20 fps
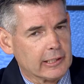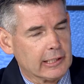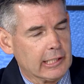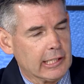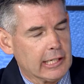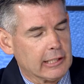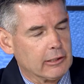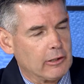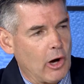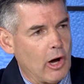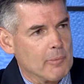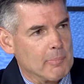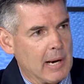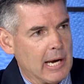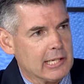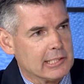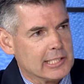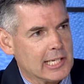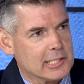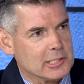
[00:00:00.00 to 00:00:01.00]
and it caught
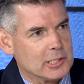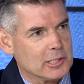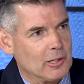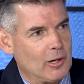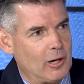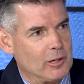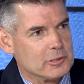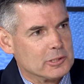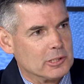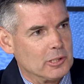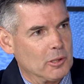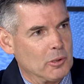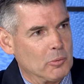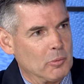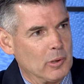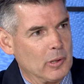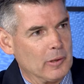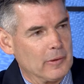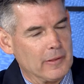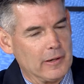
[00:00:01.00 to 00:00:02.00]
my attention also,
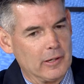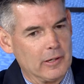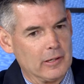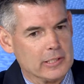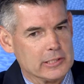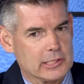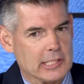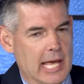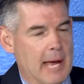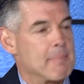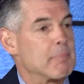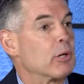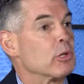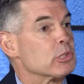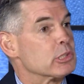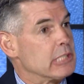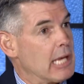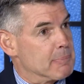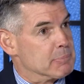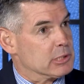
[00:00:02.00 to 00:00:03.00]
where there is that
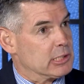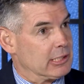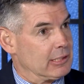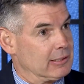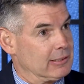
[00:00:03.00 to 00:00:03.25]
perception.